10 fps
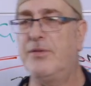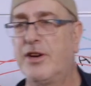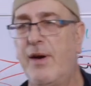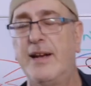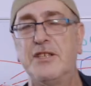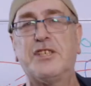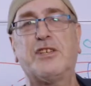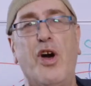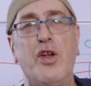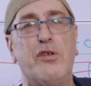the greatest
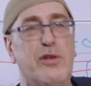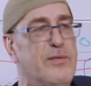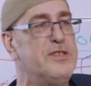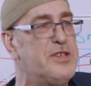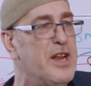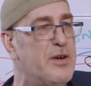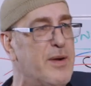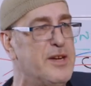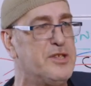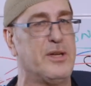scholar of his
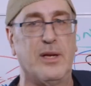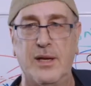generation.